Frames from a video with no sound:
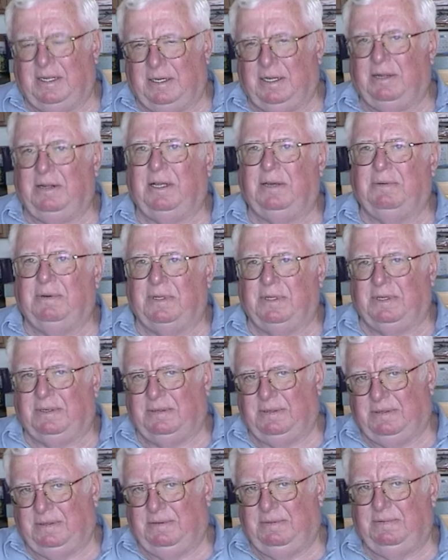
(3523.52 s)
playing down like where
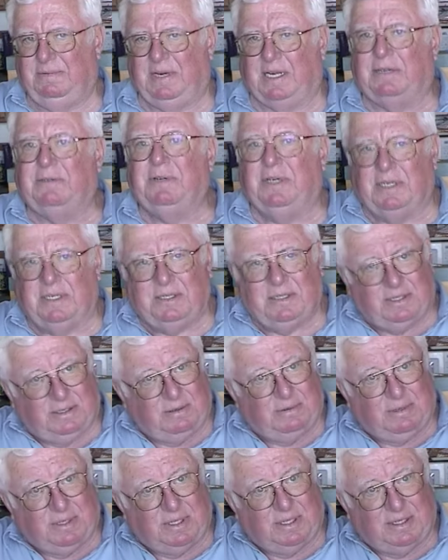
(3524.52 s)
the rectory is
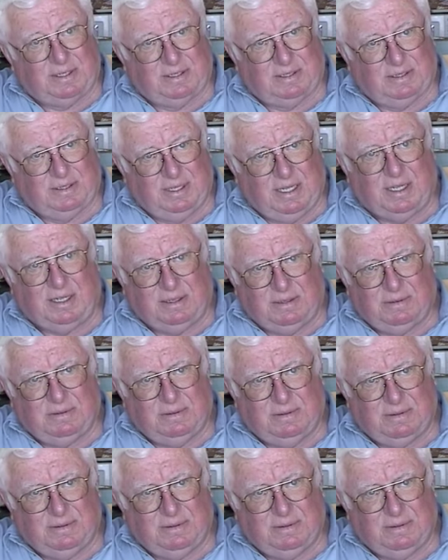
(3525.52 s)
there, where the yeah,